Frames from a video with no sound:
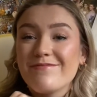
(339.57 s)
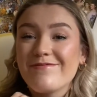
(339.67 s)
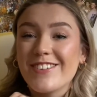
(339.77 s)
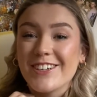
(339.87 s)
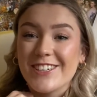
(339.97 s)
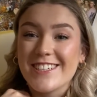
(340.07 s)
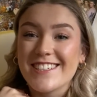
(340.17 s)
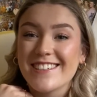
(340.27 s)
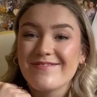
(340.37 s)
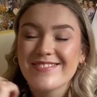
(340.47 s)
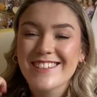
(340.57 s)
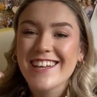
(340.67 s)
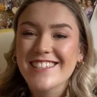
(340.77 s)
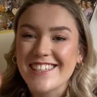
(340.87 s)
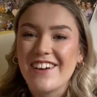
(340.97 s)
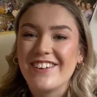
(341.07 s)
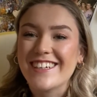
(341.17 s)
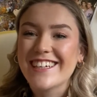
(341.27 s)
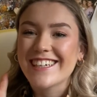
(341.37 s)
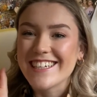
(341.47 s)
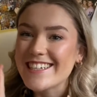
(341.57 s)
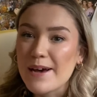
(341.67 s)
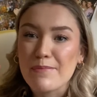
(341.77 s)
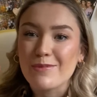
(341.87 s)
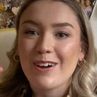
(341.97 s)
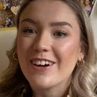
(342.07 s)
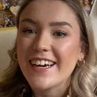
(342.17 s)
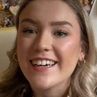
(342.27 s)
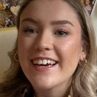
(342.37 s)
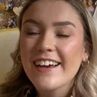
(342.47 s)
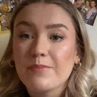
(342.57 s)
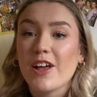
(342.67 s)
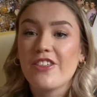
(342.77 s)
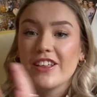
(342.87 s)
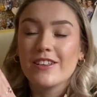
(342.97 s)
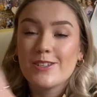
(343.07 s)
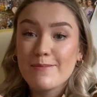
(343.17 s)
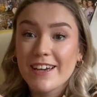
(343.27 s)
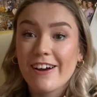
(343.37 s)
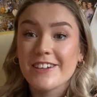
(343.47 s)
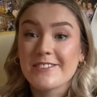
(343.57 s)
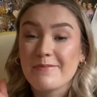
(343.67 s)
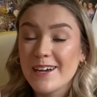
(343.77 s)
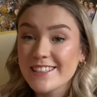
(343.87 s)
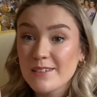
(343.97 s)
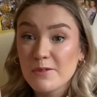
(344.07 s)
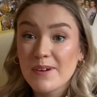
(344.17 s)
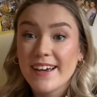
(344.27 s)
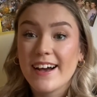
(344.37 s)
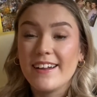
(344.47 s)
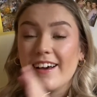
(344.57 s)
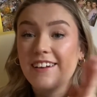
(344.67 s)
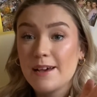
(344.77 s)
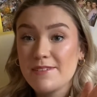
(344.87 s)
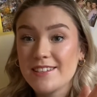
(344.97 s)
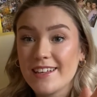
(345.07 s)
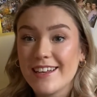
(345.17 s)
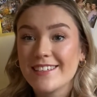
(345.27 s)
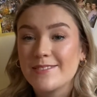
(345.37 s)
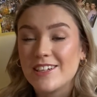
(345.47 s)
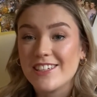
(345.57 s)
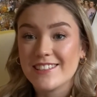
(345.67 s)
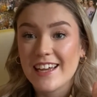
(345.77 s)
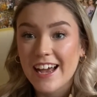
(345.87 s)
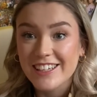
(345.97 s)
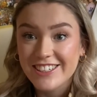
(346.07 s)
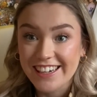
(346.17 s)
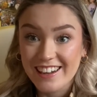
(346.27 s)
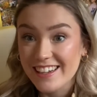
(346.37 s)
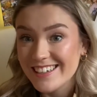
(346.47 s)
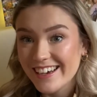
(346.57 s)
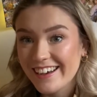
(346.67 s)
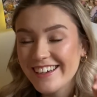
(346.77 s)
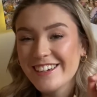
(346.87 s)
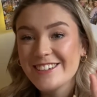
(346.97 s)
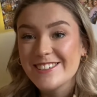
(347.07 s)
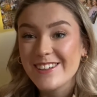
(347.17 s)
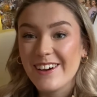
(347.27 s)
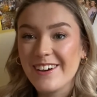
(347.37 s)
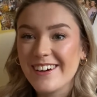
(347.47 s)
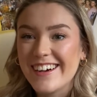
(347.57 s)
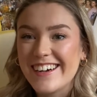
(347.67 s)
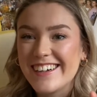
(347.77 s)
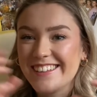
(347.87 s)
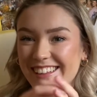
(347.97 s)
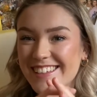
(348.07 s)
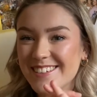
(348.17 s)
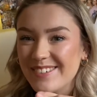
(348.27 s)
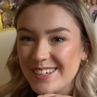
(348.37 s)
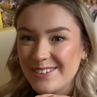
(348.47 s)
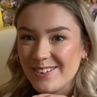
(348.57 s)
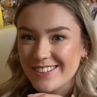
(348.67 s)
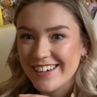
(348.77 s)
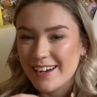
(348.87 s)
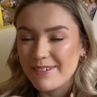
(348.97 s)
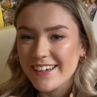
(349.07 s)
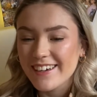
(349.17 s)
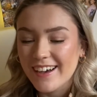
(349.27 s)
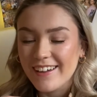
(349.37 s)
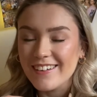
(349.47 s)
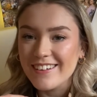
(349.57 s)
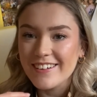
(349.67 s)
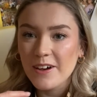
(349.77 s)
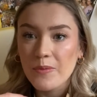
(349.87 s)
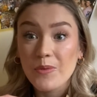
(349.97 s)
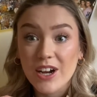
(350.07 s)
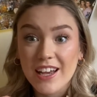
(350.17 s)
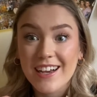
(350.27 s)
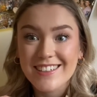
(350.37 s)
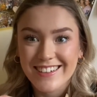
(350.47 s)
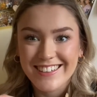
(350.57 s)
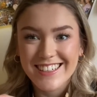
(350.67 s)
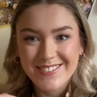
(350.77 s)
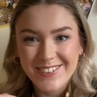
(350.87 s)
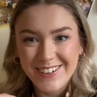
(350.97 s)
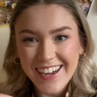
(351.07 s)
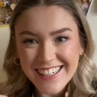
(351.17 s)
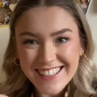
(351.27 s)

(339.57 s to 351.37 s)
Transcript: a good sapphic contemporary. I think the two main characters are a basketball player and her nemesis, which is the head cheerleader. So I think that's a really cool dynamic and I'm really excited for it.